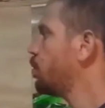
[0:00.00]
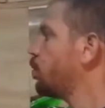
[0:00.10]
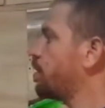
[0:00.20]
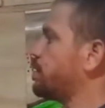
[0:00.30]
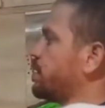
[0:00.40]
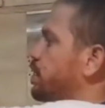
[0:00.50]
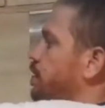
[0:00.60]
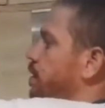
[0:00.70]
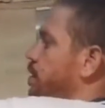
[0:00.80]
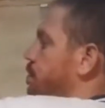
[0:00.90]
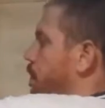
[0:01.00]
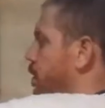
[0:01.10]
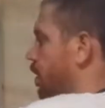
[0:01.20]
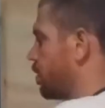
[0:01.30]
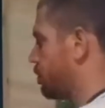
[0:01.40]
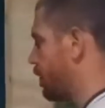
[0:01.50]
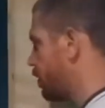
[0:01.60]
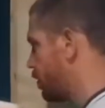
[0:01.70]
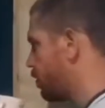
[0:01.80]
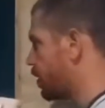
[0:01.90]
Water isn't dirty, spilled a little
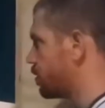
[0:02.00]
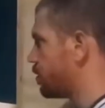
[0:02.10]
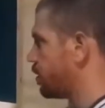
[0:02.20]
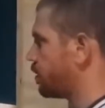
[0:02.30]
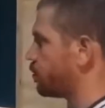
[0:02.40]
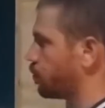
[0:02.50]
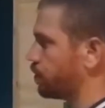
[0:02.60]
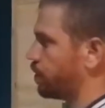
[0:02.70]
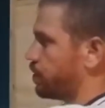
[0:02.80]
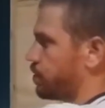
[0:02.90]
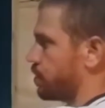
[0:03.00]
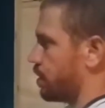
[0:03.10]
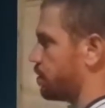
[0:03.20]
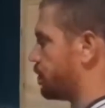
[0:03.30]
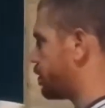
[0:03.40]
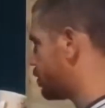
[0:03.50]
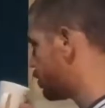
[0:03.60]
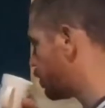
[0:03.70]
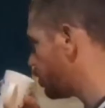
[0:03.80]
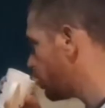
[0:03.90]
bit. You can see that the water dish is a little bit
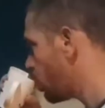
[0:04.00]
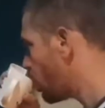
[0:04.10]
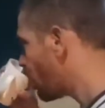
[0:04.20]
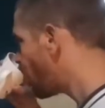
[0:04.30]
skew.